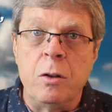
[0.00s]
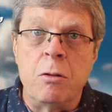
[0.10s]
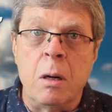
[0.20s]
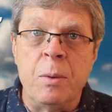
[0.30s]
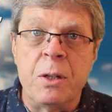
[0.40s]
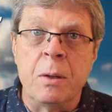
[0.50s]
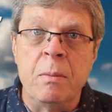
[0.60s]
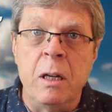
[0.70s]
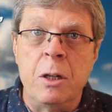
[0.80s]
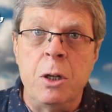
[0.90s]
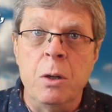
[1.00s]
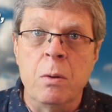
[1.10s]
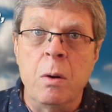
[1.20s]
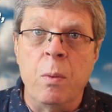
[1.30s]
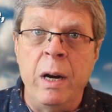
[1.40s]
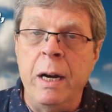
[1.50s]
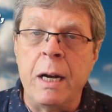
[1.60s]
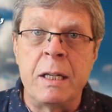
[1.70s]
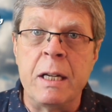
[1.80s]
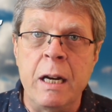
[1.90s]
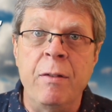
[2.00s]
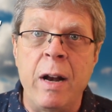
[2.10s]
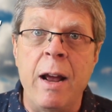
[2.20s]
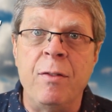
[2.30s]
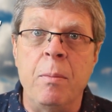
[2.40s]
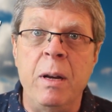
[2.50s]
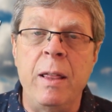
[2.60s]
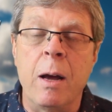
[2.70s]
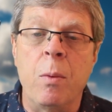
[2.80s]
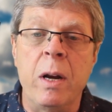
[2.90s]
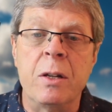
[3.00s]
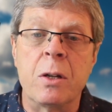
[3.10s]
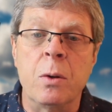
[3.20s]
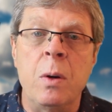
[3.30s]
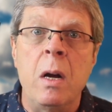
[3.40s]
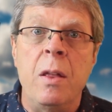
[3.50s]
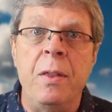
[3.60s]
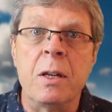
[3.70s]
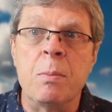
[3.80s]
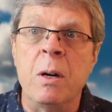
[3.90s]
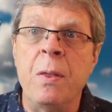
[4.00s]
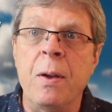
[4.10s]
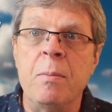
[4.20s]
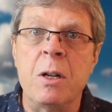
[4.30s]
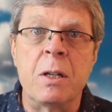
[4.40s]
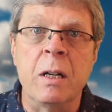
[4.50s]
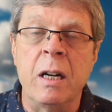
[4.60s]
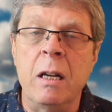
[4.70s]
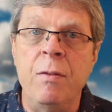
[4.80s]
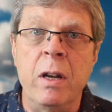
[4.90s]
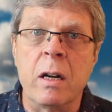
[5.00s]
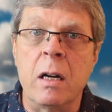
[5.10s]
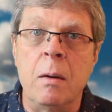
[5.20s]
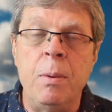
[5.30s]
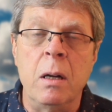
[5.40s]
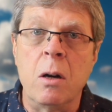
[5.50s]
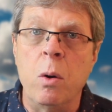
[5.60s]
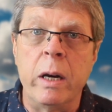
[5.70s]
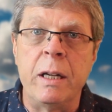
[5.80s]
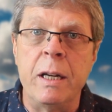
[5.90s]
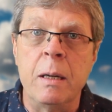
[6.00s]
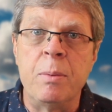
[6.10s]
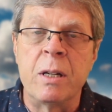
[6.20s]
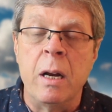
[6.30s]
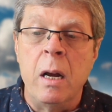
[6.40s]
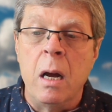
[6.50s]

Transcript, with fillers: troublesome issue when it doesn't even have to be that way. So this month, I'm just going to give you a couple of quick tips.